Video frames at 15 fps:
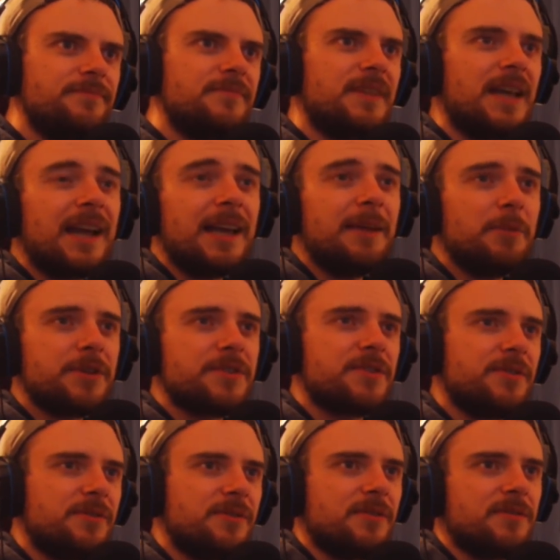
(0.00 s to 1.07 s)
That game looks
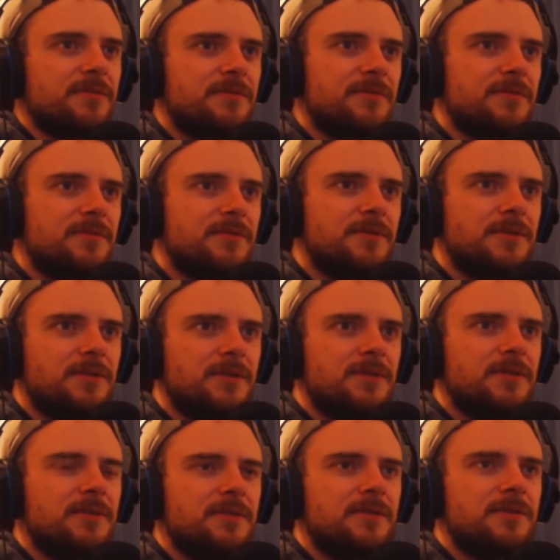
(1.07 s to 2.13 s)
cool.
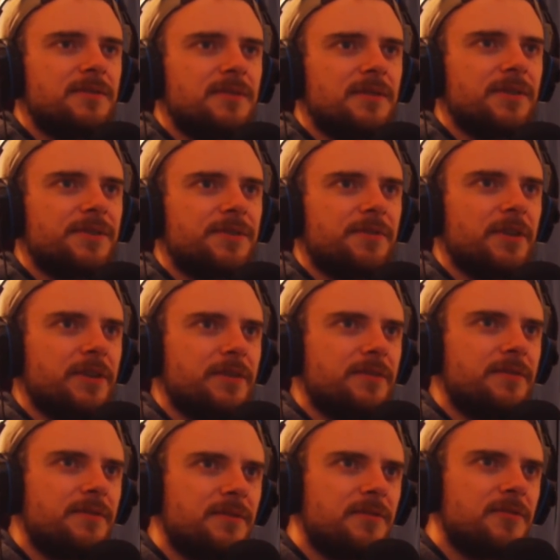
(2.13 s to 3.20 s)
Looks fun.
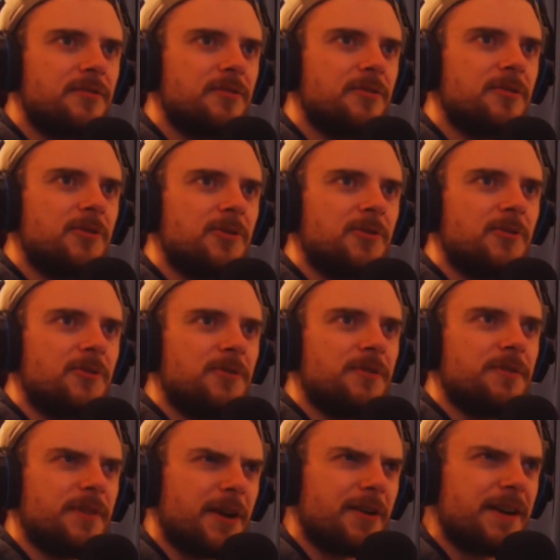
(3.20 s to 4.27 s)

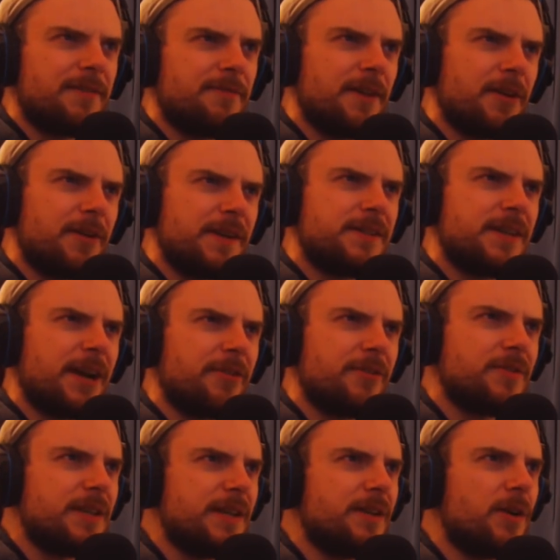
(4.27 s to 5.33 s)
Very, very
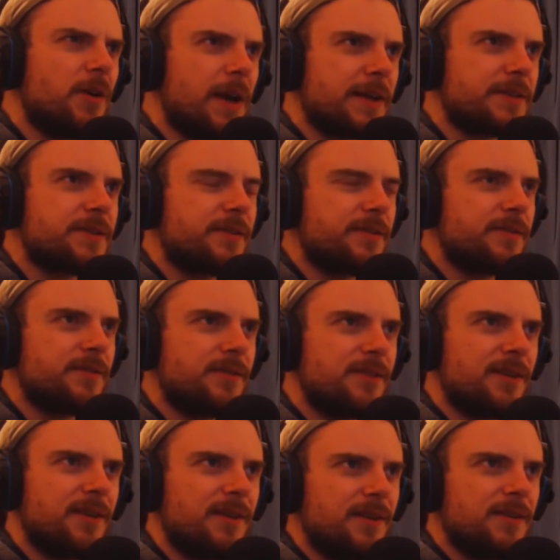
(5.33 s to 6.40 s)
Tarantino-esque.
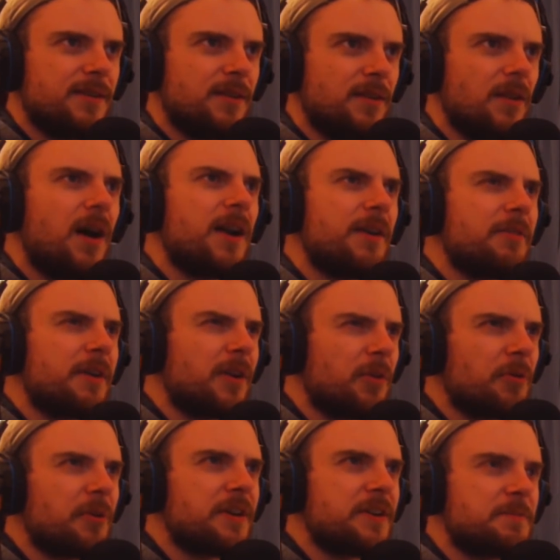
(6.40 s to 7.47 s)
A lot of
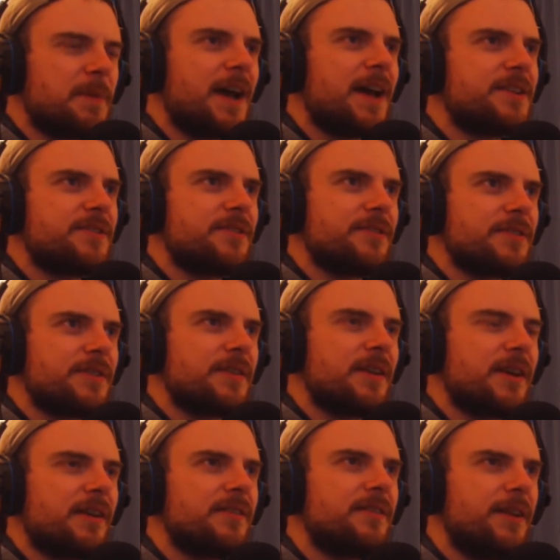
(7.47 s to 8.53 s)
Inglourious Bastards in
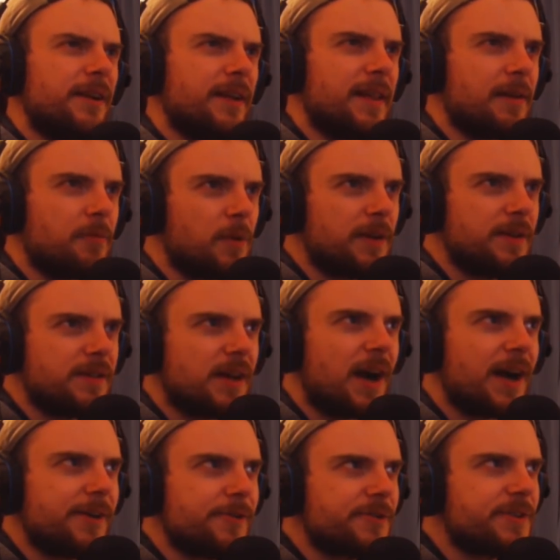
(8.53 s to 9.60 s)
there. You know, that one
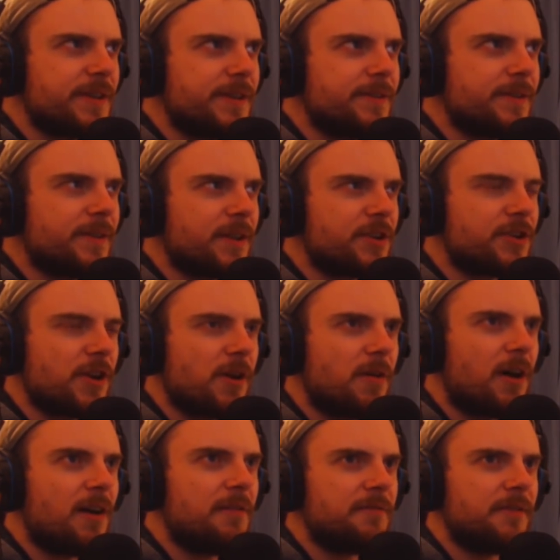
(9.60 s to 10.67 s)
diner scene that they show
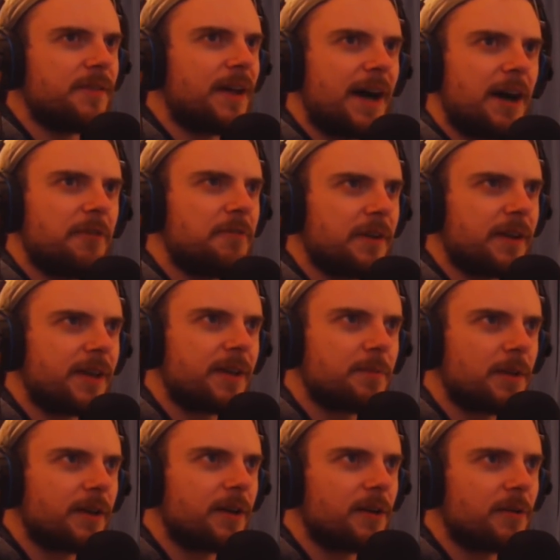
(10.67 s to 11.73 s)
off in the alpha
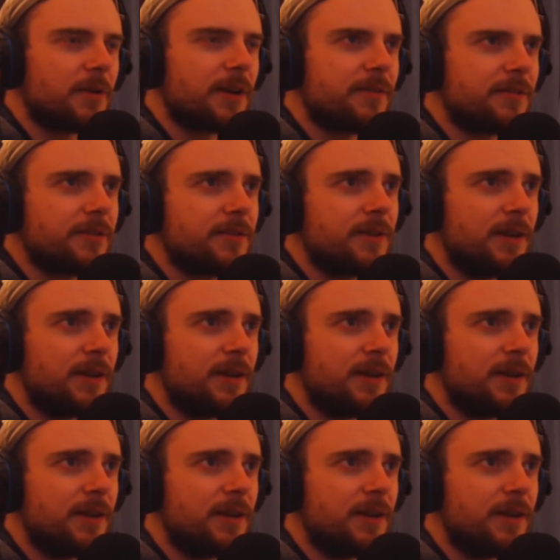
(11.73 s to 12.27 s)
gameplay or whatever?